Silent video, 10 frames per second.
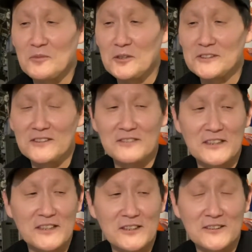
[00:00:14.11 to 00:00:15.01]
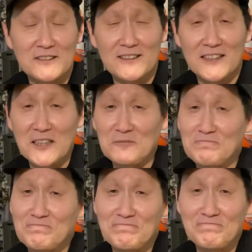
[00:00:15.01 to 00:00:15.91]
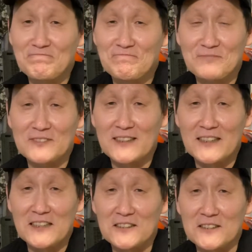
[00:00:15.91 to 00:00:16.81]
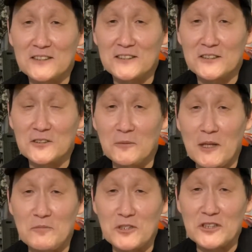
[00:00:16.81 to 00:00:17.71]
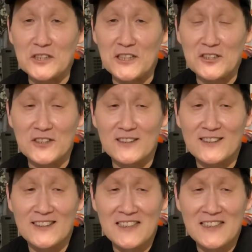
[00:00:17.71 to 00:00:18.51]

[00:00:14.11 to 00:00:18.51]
post the videos um, just to show my appreciation.